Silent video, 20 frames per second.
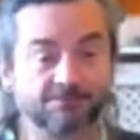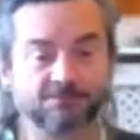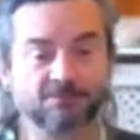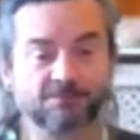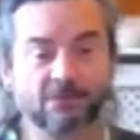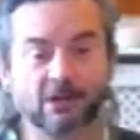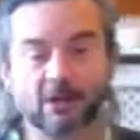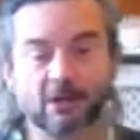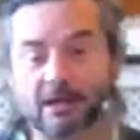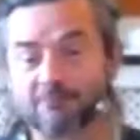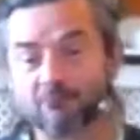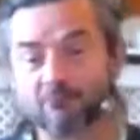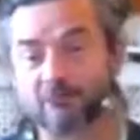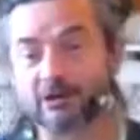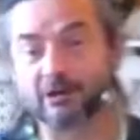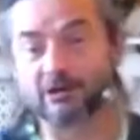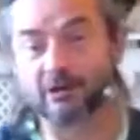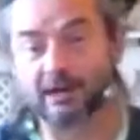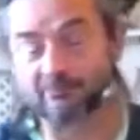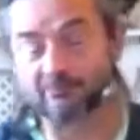I haven't really
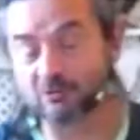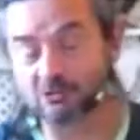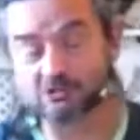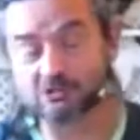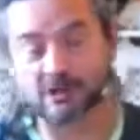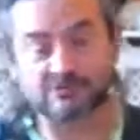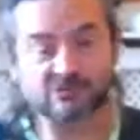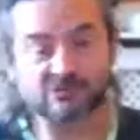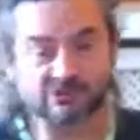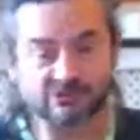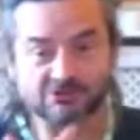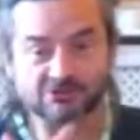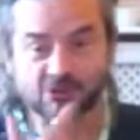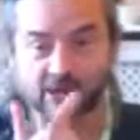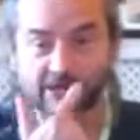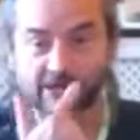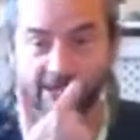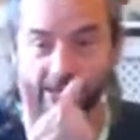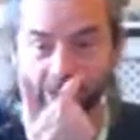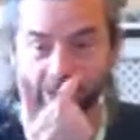got I haven't got time to try it
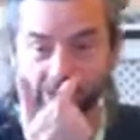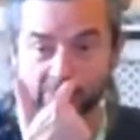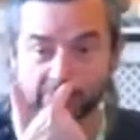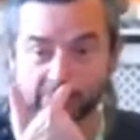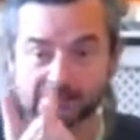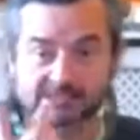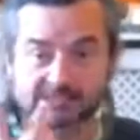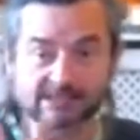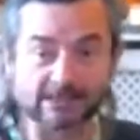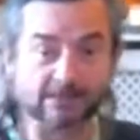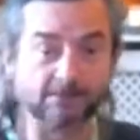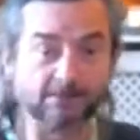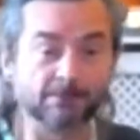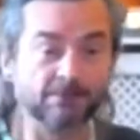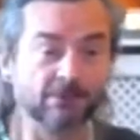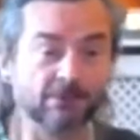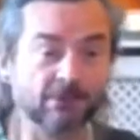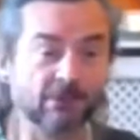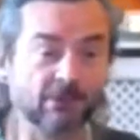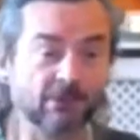out, but um,
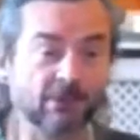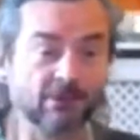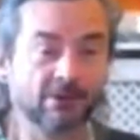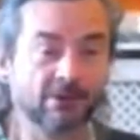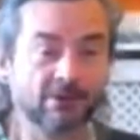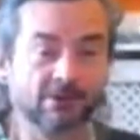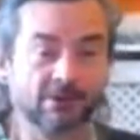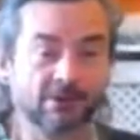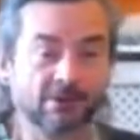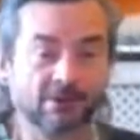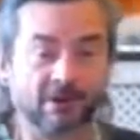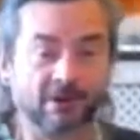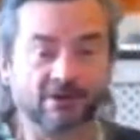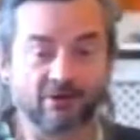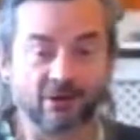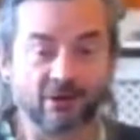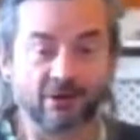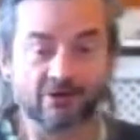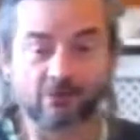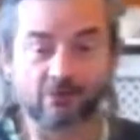I don't
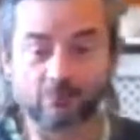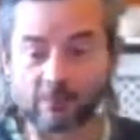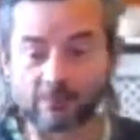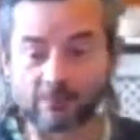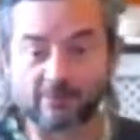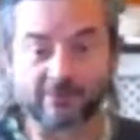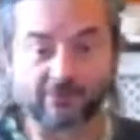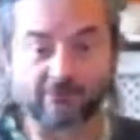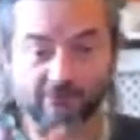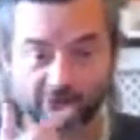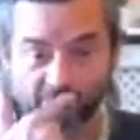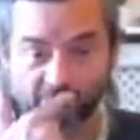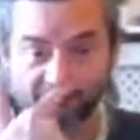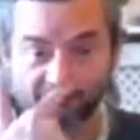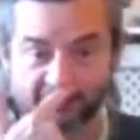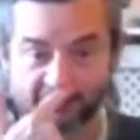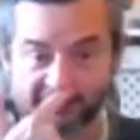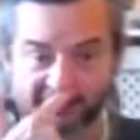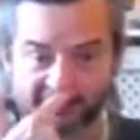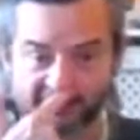know. Maybe if you if you
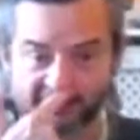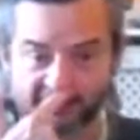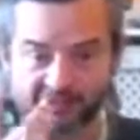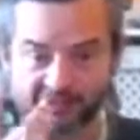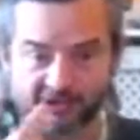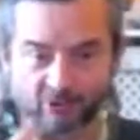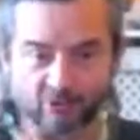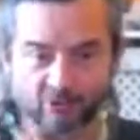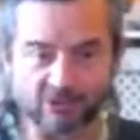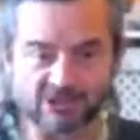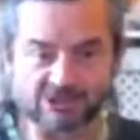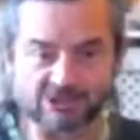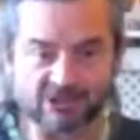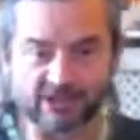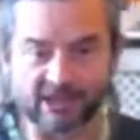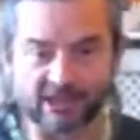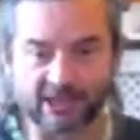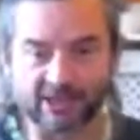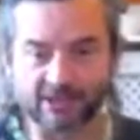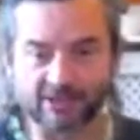get get your question
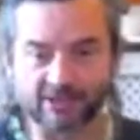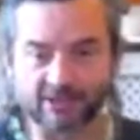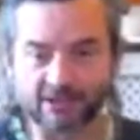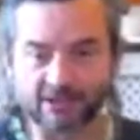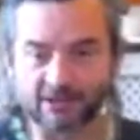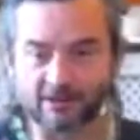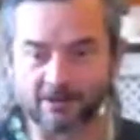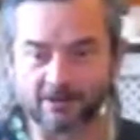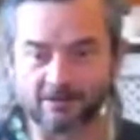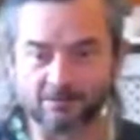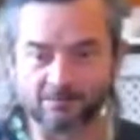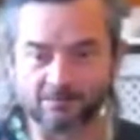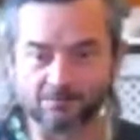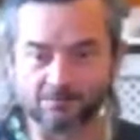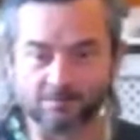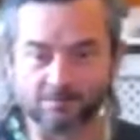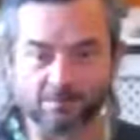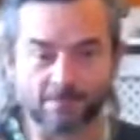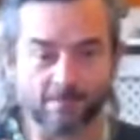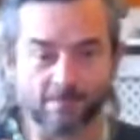in um,
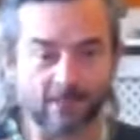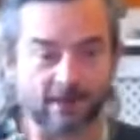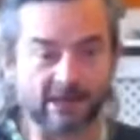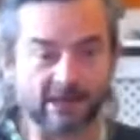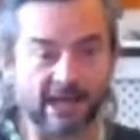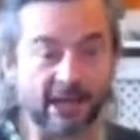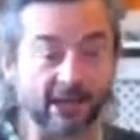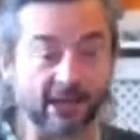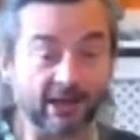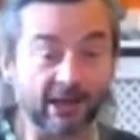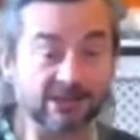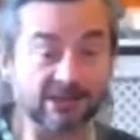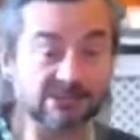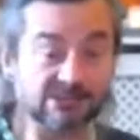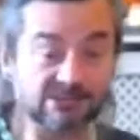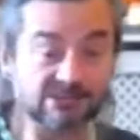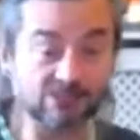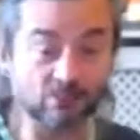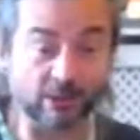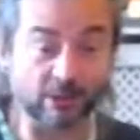again
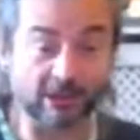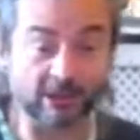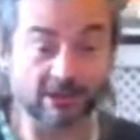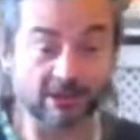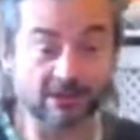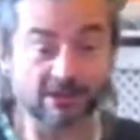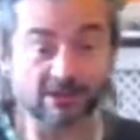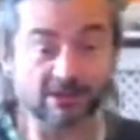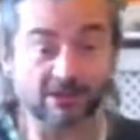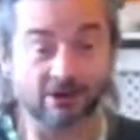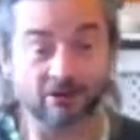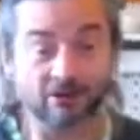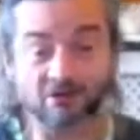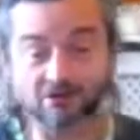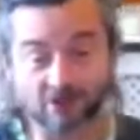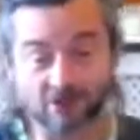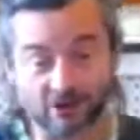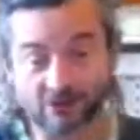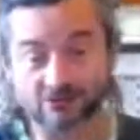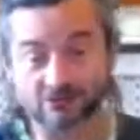next week, I'll
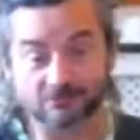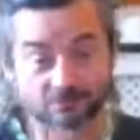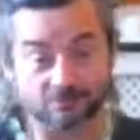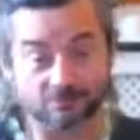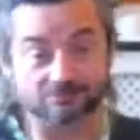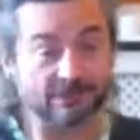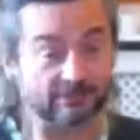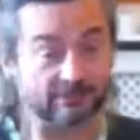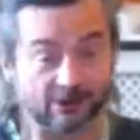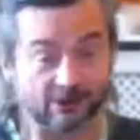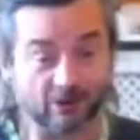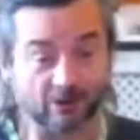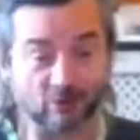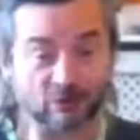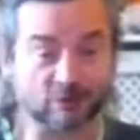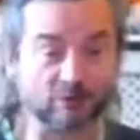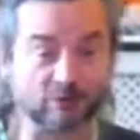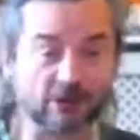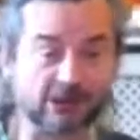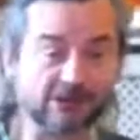I'll maybe I'll
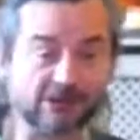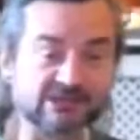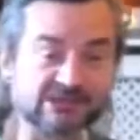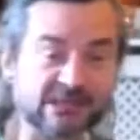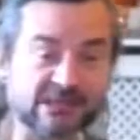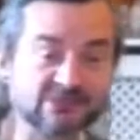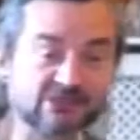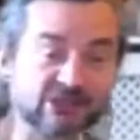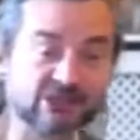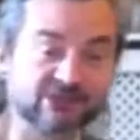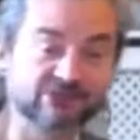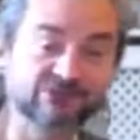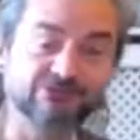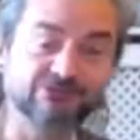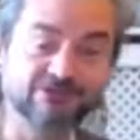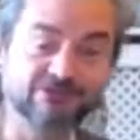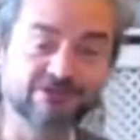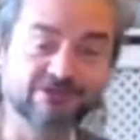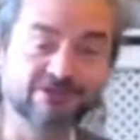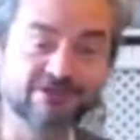apply the same stuff
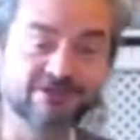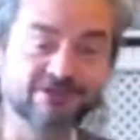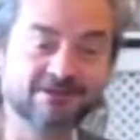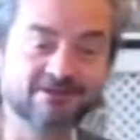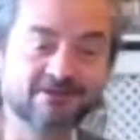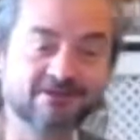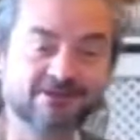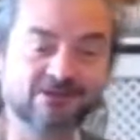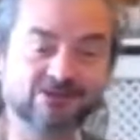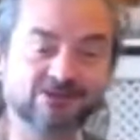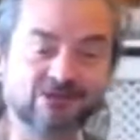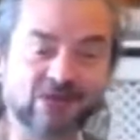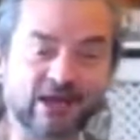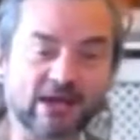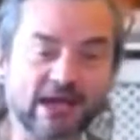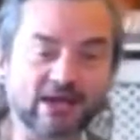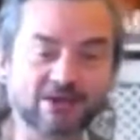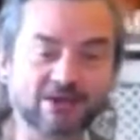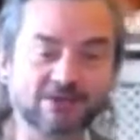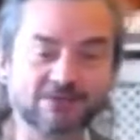to
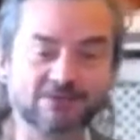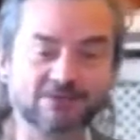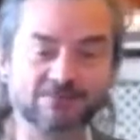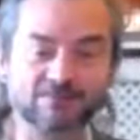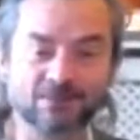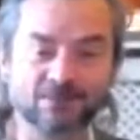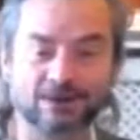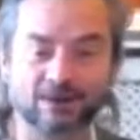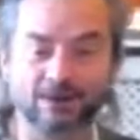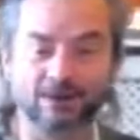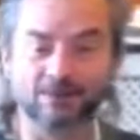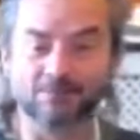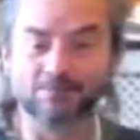that. Um,